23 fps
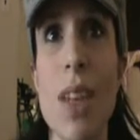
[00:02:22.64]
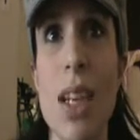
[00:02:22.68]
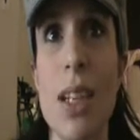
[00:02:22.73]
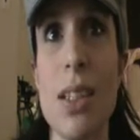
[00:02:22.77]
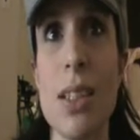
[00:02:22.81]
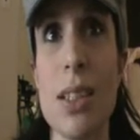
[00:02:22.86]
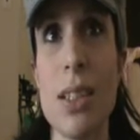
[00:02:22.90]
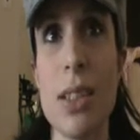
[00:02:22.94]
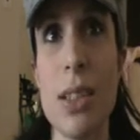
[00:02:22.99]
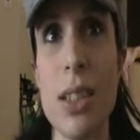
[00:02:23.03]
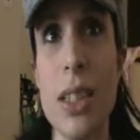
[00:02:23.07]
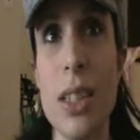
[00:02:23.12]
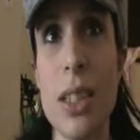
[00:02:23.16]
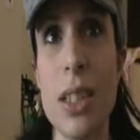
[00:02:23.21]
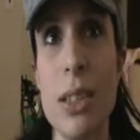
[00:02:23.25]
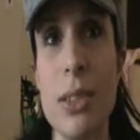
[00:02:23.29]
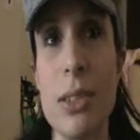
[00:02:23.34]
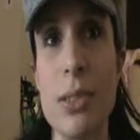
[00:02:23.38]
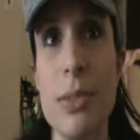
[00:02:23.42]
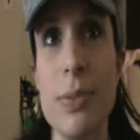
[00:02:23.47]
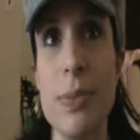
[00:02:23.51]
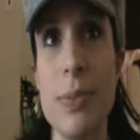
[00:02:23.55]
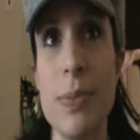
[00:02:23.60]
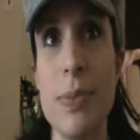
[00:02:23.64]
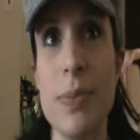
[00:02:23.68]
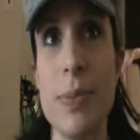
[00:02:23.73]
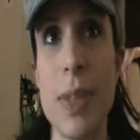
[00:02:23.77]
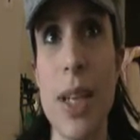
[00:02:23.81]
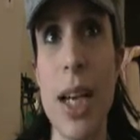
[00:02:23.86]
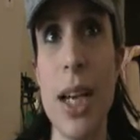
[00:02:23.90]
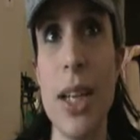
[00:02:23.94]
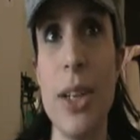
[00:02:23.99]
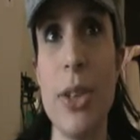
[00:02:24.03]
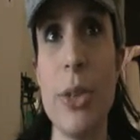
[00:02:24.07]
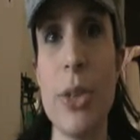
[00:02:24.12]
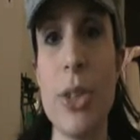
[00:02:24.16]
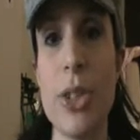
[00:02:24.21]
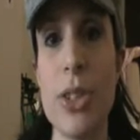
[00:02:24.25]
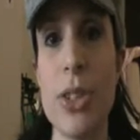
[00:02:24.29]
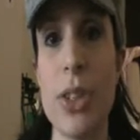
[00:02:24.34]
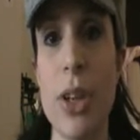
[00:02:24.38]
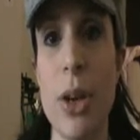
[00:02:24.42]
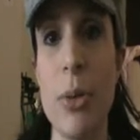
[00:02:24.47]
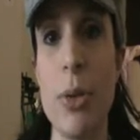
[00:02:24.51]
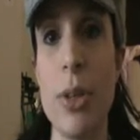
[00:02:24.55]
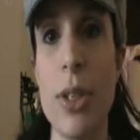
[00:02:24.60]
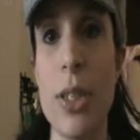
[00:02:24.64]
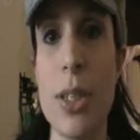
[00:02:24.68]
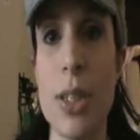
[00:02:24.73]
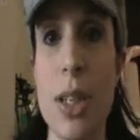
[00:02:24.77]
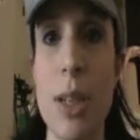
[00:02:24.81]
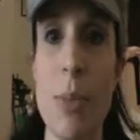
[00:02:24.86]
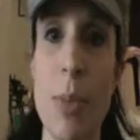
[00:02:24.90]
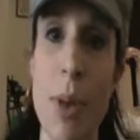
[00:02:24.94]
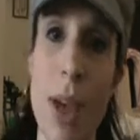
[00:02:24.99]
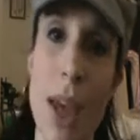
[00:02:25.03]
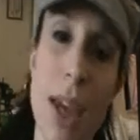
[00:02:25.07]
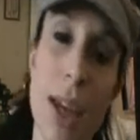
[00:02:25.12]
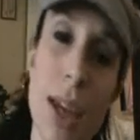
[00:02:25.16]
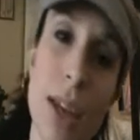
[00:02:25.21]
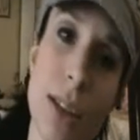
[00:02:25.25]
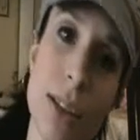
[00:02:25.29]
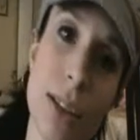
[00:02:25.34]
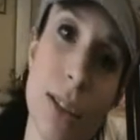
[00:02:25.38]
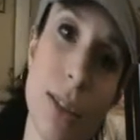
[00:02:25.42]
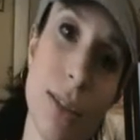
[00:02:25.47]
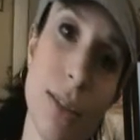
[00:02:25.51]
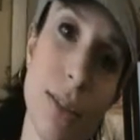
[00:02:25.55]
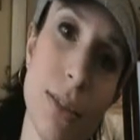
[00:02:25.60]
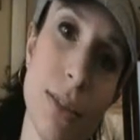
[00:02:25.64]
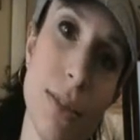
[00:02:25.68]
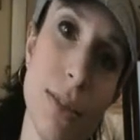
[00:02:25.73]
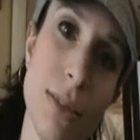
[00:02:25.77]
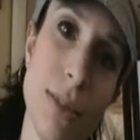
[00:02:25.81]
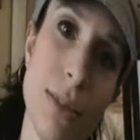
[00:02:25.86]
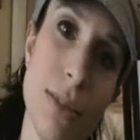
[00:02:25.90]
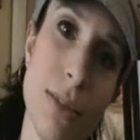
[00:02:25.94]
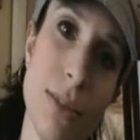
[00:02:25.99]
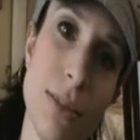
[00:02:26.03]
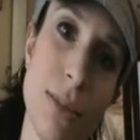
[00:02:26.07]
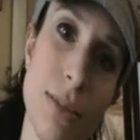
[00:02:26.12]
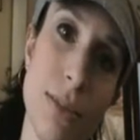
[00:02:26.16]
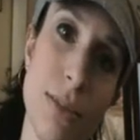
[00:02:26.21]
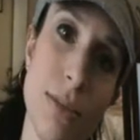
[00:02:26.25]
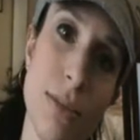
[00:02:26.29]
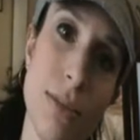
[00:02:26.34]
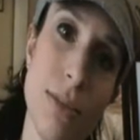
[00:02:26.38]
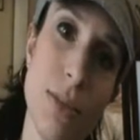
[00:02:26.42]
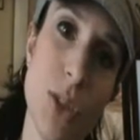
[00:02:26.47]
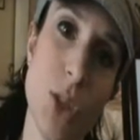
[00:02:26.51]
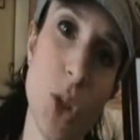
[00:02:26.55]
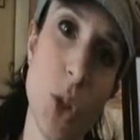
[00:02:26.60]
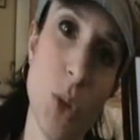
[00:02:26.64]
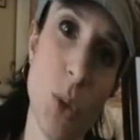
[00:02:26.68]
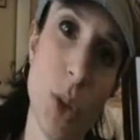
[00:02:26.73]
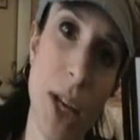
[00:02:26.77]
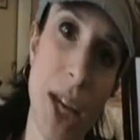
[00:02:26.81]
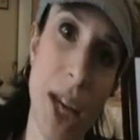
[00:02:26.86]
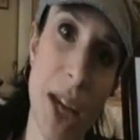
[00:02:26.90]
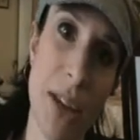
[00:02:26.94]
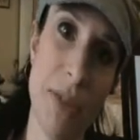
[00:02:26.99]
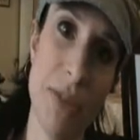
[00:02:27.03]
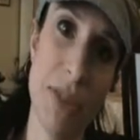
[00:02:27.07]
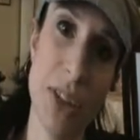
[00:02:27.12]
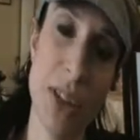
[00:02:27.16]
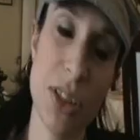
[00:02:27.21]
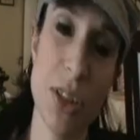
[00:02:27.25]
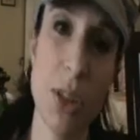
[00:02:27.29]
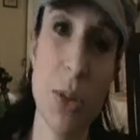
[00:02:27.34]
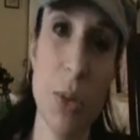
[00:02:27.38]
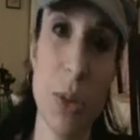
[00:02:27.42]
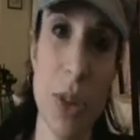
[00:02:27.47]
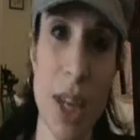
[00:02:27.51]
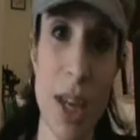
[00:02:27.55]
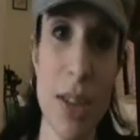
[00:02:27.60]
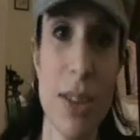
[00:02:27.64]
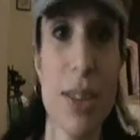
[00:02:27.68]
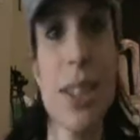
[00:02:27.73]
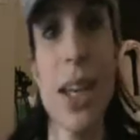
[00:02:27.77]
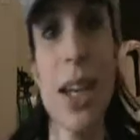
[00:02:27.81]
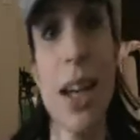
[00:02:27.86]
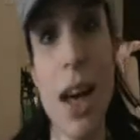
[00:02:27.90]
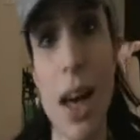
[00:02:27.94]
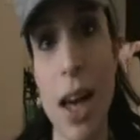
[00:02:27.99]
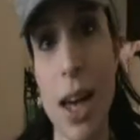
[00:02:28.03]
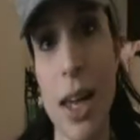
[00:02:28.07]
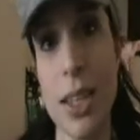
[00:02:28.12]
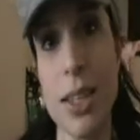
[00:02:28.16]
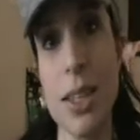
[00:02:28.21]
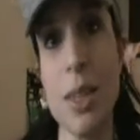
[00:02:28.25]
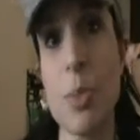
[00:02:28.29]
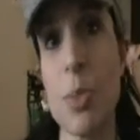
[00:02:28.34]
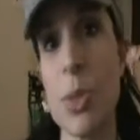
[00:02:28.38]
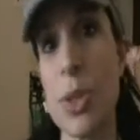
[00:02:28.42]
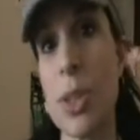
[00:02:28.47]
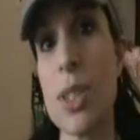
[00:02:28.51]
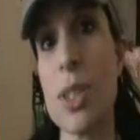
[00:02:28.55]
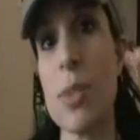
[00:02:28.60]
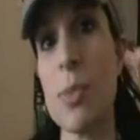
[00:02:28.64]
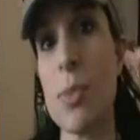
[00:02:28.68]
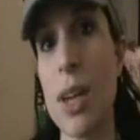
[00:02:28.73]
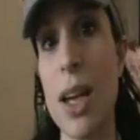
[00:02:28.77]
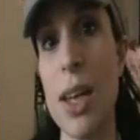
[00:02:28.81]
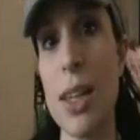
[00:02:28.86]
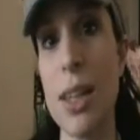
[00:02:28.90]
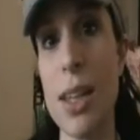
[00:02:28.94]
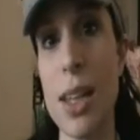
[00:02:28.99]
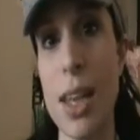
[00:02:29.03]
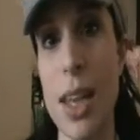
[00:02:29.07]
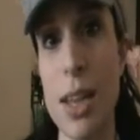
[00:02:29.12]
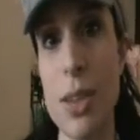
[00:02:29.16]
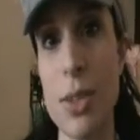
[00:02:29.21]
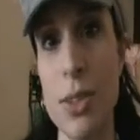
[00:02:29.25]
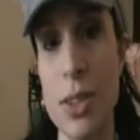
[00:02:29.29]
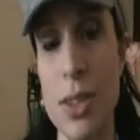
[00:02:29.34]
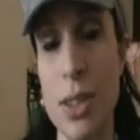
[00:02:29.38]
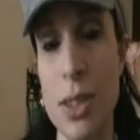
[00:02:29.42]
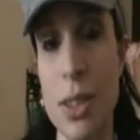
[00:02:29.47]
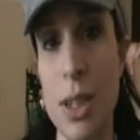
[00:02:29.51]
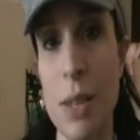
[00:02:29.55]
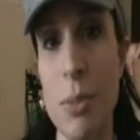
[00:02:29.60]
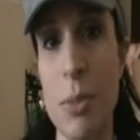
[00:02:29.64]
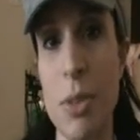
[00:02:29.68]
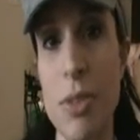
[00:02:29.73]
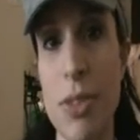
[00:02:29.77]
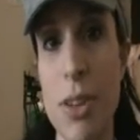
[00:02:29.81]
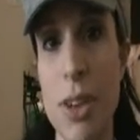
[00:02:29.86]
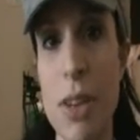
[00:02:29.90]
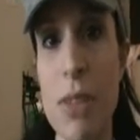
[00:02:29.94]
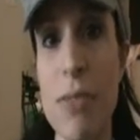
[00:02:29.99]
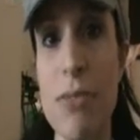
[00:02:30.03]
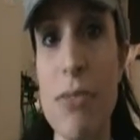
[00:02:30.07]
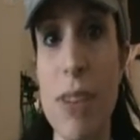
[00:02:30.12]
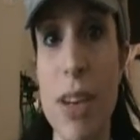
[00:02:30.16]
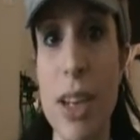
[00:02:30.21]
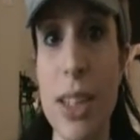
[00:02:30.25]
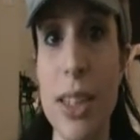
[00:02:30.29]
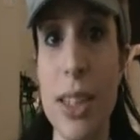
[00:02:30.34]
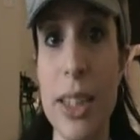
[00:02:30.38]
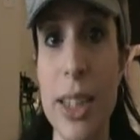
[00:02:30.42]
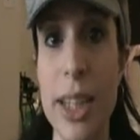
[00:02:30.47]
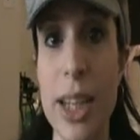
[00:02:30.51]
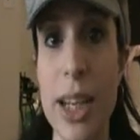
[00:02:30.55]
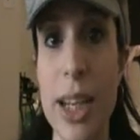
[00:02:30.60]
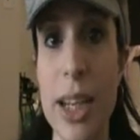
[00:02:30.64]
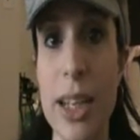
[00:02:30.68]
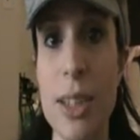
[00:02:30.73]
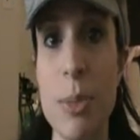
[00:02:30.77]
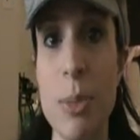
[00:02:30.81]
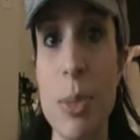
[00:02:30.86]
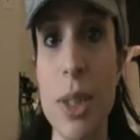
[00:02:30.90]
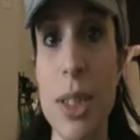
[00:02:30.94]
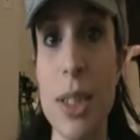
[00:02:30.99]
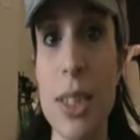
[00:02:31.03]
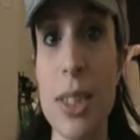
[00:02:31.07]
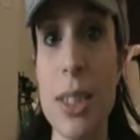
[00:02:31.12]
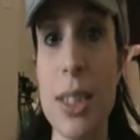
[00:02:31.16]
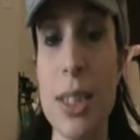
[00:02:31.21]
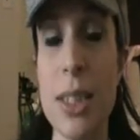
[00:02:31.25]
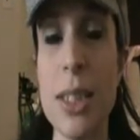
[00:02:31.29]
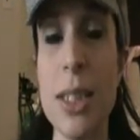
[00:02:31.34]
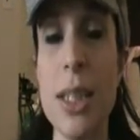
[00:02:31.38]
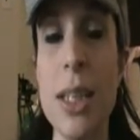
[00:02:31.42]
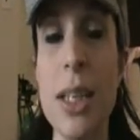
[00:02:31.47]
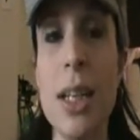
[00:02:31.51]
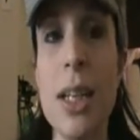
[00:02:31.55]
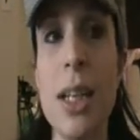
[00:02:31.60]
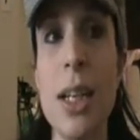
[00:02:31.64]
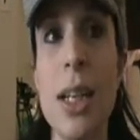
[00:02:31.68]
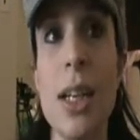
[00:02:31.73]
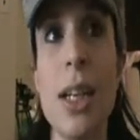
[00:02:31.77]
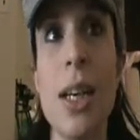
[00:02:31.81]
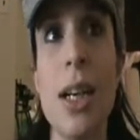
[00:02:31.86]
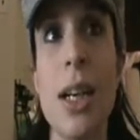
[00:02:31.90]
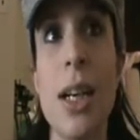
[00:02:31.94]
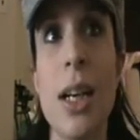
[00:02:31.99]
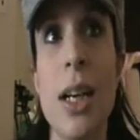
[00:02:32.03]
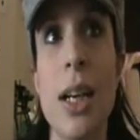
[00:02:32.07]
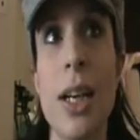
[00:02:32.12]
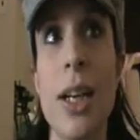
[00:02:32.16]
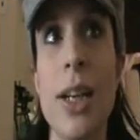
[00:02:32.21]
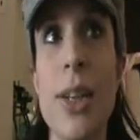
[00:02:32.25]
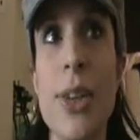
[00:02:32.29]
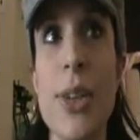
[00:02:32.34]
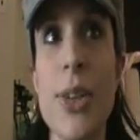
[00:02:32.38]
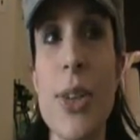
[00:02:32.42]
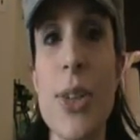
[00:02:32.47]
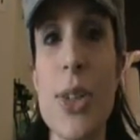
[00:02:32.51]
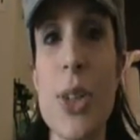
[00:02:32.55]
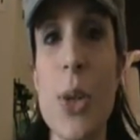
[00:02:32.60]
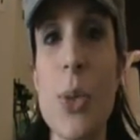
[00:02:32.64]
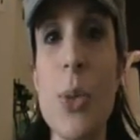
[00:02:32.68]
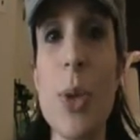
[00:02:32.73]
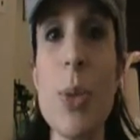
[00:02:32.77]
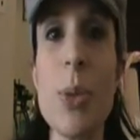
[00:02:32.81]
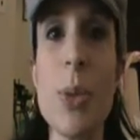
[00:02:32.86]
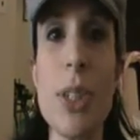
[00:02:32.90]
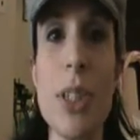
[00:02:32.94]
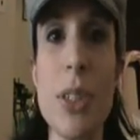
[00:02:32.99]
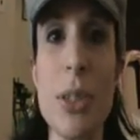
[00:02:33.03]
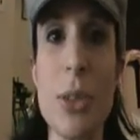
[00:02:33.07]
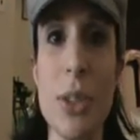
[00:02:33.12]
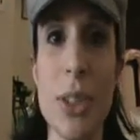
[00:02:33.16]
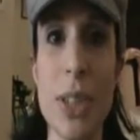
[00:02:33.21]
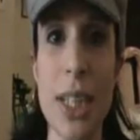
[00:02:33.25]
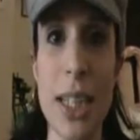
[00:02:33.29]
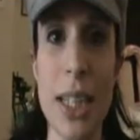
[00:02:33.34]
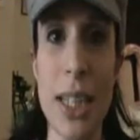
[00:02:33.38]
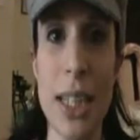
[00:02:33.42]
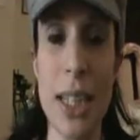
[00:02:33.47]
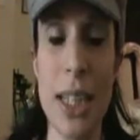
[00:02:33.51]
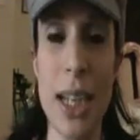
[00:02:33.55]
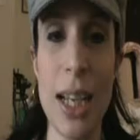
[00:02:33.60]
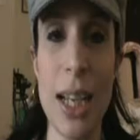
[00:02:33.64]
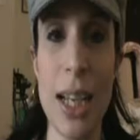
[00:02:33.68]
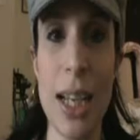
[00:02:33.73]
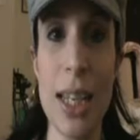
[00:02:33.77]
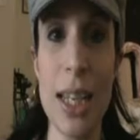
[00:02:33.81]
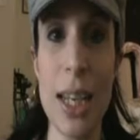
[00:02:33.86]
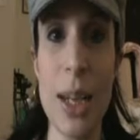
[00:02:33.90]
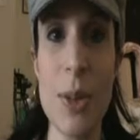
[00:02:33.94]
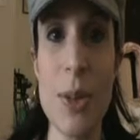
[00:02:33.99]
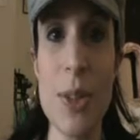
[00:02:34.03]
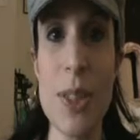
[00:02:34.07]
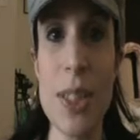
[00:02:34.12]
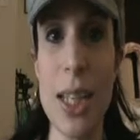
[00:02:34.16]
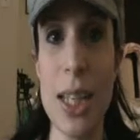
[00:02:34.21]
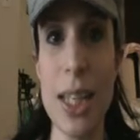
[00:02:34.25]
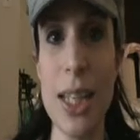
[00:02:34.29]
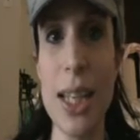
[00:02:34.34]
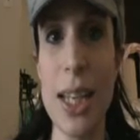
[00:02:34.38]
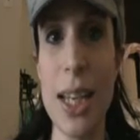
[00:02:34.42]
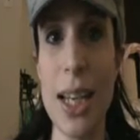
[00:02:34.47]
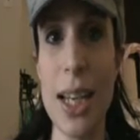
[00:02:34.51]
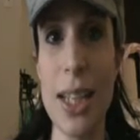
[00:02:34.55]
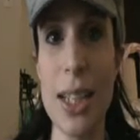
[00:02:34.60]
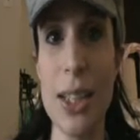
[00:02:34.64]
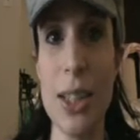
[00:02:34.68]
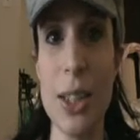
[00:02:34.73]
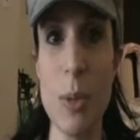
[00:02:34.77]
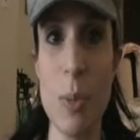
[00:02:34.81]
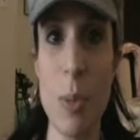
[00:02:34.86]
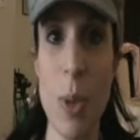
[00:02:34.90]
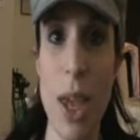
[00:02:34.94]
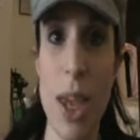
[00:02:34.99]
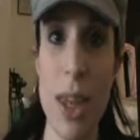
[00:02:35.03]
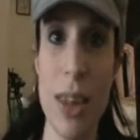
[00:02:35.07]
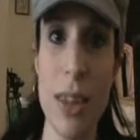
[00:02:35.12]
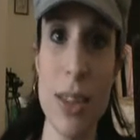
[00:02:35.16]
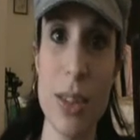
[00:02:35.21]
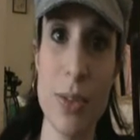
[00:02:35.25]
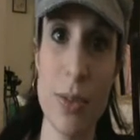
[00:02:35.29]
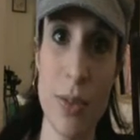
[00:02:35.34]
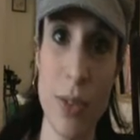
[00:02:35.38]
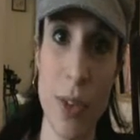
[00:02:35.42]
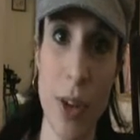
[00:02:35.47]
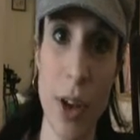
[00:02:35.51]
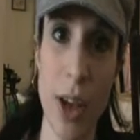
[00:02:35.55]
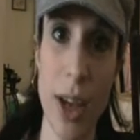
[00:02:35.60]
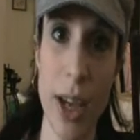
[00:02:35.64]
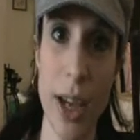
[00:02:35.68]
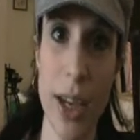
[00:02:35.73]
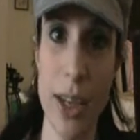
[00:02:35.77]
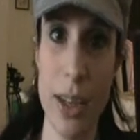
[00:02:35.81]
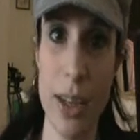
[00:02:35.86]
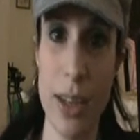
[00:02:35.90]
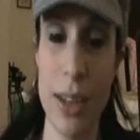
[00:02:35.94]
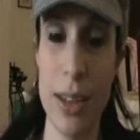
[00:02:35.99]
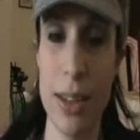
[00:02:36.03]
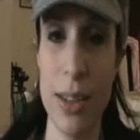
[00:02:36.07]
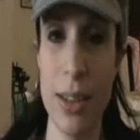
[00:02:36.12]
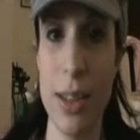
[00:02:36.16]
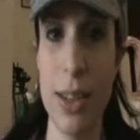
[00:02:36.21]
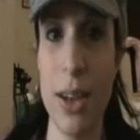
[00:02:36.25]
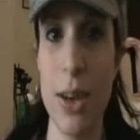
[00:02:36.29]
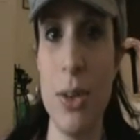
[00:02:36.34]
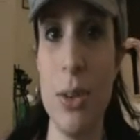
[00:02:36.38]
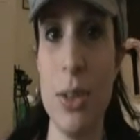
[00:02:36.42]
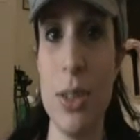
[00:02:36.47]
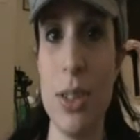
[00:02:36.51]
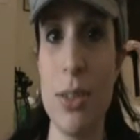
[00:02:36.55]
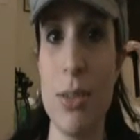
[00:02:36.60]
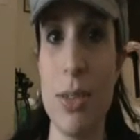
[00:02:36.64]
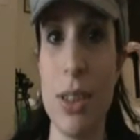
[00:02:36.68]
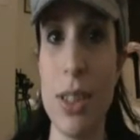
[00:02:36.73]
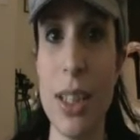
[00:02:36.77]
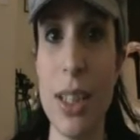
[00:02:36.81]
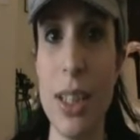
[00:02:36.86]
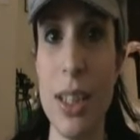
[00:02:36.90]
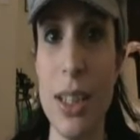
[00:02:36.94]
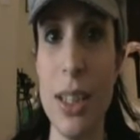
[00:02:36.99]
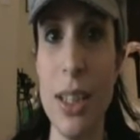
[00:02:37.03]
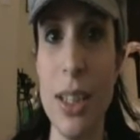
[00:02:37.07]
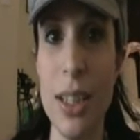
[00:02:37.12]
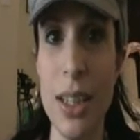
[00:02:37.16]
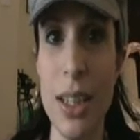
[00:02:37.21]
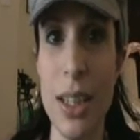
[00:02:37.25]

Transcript: So, you know, I don't just go into the bank and do what I have to do without saying hi to the person behind the counter. I'm a very friendly kind of person. So we were talking, and I was saying, yeah, I got to pay this fine, and, you know, it's really,